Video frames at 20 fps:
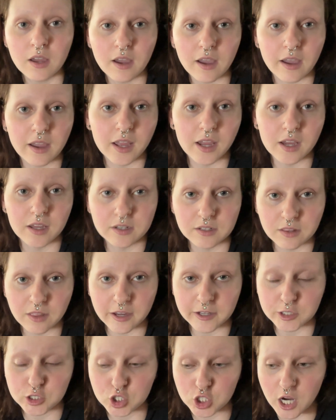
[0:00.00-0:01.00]
and
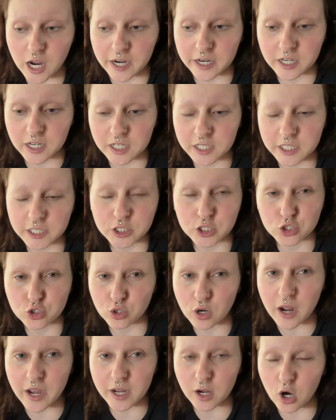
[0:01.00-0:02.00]
that jacket I need to
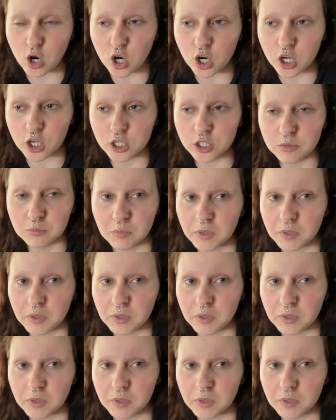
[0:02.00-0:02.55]
try on,